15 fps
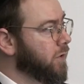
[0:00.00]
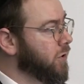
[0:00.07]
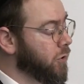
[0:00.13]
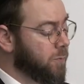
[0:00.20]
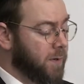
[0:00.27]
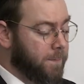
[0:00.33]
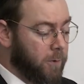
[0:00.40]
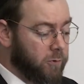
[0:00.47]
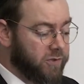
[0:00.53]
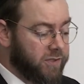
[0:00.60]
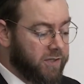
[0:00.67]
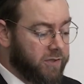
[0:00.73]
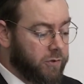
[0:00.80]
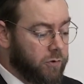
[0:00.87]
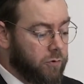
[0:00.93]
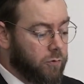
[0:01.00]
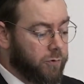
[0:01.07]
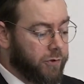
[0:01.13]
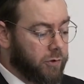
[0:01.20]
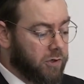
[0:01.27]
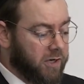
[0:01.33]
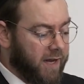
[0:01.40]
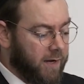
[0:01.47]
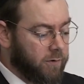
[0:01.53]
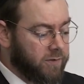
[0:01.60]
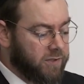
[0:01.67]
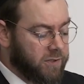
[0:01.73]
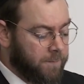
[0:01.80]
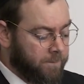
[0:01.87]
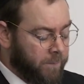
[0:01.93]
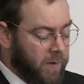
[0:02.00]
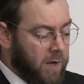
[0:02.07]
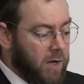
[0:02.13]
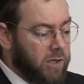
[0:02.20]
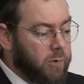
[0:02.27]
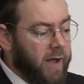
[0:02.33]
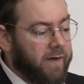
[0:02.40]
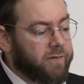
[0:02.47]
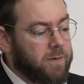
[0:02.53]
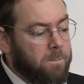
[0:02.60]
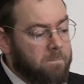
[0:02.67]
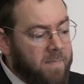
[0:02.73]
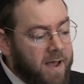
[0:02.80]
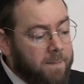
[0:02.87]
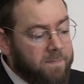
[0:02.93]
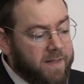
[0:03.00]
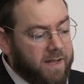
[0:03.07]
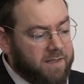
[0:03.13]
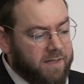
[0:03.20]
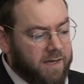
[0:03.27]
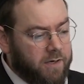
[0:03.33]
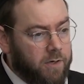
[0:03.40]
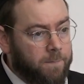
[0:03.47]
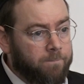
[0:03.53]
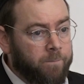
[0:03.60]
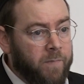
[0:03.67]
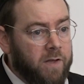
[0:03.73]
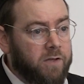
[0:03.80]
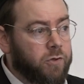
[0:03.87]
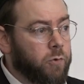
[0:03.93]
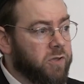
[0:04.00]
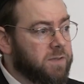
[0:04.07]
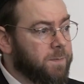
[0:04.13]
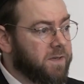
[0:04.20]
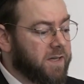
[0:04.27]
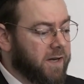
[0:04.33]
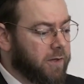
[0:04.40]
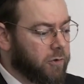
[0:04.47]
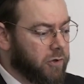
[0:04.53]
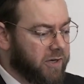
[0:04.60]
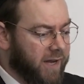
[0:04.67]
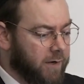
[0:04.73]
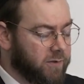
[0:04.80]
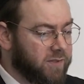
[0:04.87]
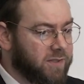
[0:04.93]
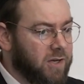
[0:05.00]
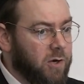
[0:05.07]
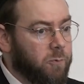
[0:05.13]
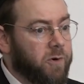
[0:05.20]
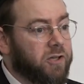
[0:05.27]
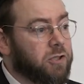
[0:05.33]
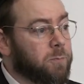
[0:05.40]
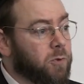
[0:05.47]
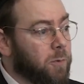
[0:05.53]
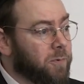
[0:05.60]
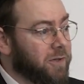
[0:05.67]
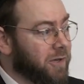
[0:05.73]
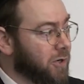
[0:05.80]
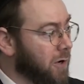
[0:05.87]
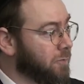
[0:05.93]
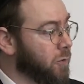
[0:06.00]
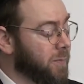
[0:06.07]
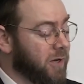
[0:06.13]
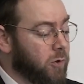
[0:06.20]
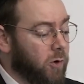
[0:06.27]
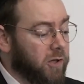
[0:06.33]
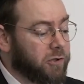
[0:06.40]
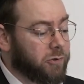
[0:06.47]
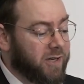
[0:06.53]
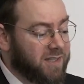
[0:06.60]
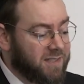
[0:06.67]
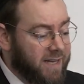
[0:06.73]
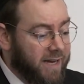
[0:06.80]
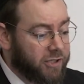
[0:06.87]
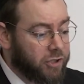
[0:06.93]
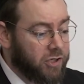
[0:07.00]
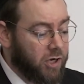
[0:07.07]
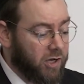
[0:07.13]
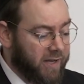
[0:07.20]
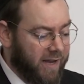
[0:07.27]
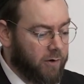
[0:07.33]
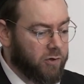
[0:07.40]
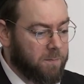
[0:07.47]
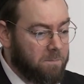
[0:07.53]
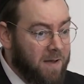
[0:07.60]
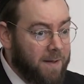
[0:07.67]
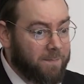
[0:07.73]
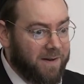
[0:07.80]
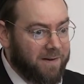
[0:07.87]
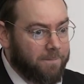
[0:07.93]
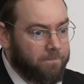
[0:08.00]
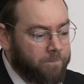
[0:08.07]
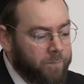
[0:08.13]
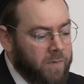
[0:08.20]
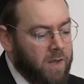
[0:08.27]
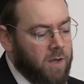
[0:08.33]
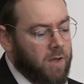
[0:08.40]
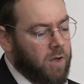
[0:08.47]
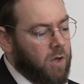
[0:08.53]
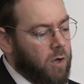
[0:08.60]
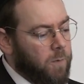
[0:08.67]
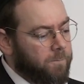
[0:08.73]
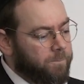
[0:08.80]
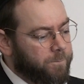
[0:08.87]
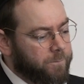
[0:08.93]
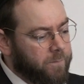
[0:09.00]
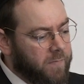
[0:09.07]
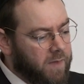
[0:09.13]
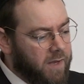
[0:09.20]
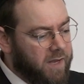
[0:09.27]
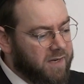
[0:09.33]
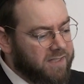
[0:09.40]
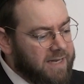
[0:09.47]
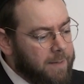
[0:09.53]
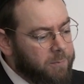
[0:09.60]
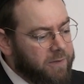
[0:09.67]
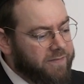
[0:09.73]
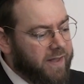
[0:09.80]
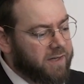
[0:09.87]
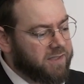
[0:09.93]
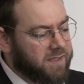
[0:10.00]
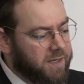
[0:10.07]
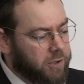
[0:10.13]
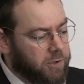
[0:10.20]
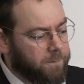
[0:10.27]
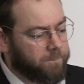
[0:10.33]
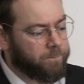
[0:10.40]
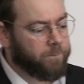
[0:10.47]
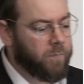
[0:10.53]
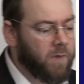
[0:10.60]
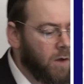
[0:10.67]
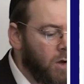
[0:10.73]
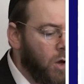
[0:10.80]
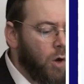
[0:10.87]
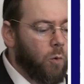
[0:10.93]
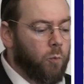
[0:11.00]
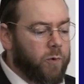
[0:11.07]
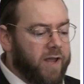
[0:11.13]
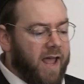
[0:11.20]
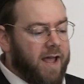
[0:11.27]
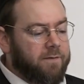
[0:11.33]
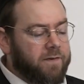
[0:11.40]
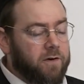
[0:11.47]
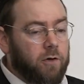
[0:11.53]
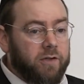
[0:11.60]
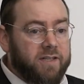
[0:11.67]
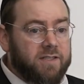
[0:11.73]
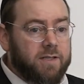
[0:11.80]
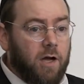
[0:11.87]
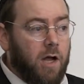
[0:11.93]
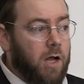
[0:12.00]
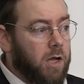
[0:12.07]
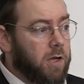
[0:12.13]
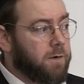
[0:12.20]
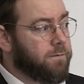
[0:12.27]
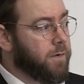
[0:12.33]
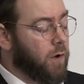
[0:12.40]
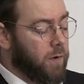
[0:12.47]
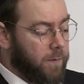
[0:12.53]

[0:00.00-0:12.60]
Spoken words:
to be posted to your accounts? You have to map that data to its particular accounts, which appropriately enough would be called transaction account mapping. An example of that is here. We have here a list of